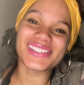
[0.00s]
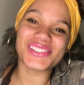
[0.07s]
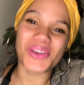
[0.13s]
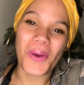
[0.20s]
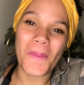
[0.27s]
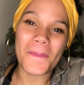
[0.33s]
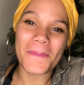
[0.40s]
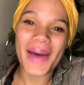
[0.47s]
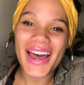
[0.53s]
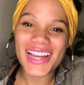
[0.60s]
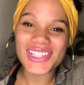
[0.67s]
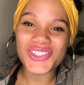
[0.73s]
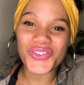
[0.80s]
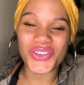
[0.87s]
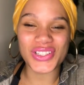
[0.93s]
so
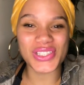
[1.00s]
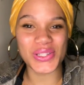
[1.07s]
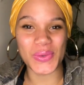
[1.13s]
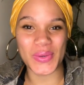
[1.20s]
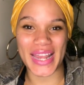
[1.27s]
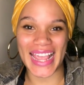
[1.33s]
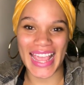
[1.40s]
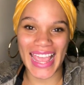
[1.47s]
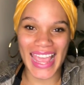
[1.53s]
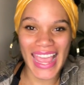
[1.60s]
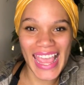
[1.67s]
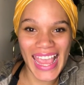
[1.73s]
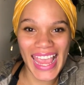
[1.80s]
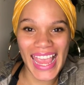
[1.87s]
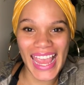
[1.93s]
much for tuning
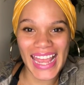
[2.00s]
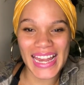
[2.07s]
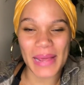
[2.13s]
in.